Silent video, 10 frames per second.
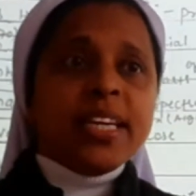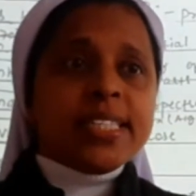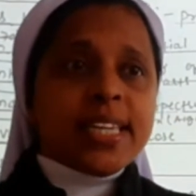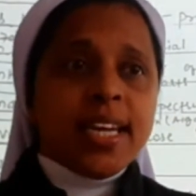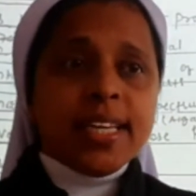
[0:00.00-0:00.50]
He
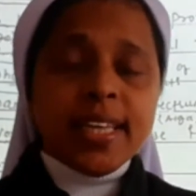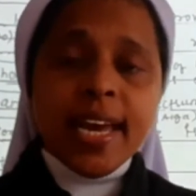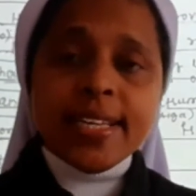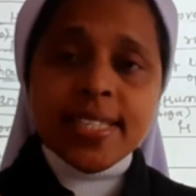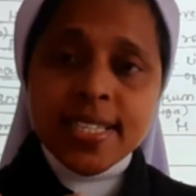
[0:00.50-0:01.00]
is telling the
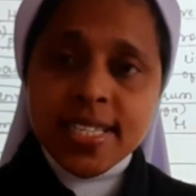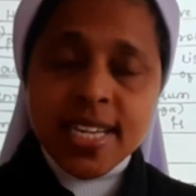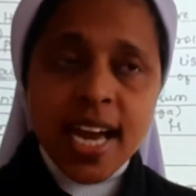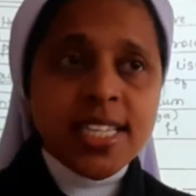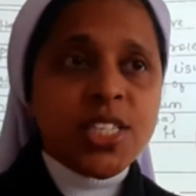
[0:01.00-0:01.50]

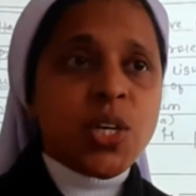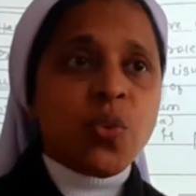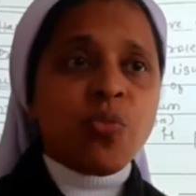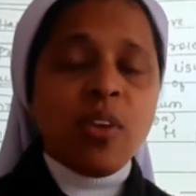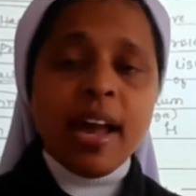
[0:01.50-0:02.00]
essentiality
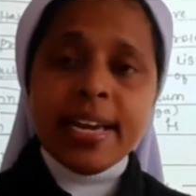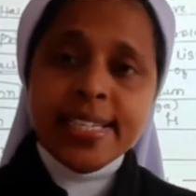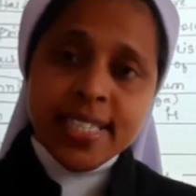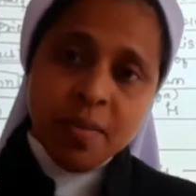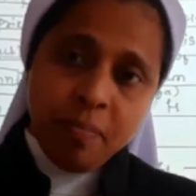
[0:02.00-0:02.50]
of
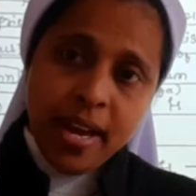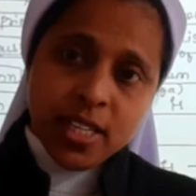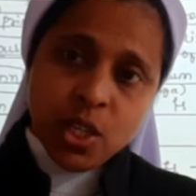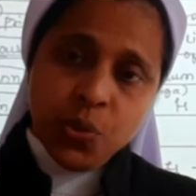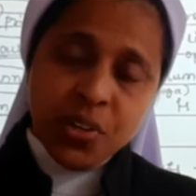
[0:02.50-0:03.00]
light in
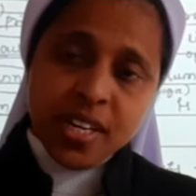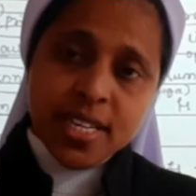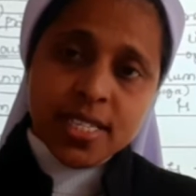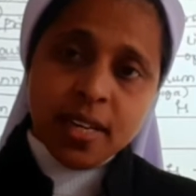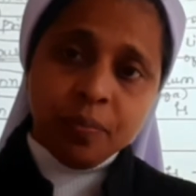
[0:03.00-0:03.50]
plant
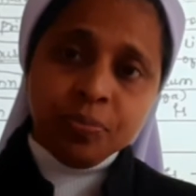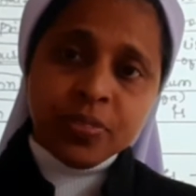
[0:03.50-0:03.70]
nutrition.